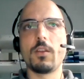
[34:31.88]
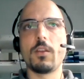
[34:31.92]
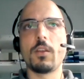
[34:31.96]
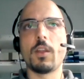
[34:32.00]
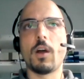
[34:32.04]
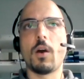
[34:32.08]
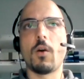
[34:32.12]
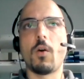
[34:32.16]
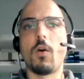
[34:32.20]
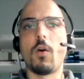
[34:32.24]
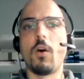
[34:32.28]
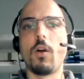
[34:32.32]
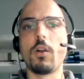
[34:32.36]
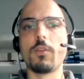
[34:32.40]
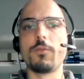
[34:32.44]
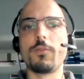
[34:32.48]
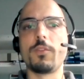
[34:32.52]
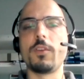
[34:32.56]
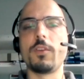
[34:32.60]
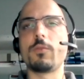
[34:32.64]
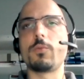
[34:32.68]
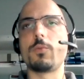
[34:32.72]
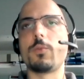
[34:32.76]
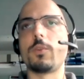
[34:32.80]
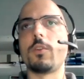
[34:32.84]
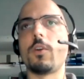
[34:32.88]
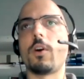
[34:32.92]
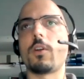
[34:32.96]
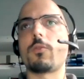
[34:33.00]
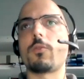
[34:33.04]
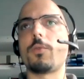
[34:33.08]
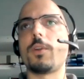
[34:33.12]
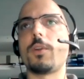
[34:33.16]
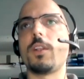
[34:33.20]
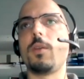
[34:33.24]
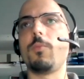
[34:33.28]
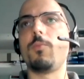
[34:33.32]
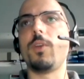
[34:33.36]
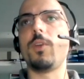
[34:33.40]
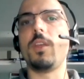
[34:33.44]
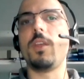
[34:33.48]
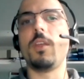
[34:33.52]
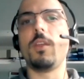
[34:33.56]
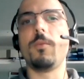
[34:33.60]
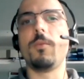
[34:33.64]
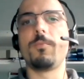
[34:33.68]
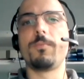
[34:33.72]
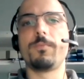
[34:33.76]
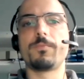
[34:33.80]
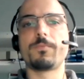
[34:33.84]
Now, all of this would not really
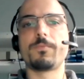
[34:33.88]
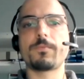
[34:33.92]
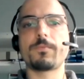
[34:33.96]
be